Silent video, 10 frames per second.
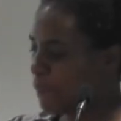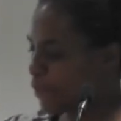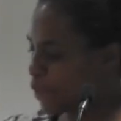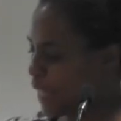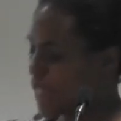
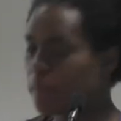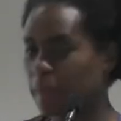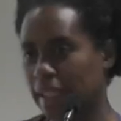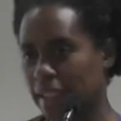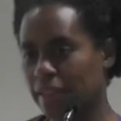that's
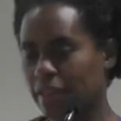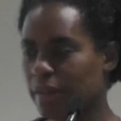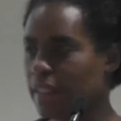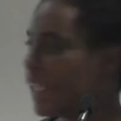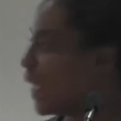me
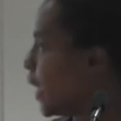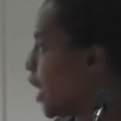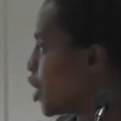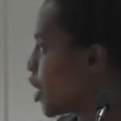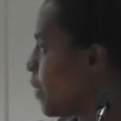in a
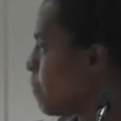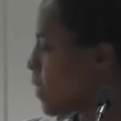nutshell,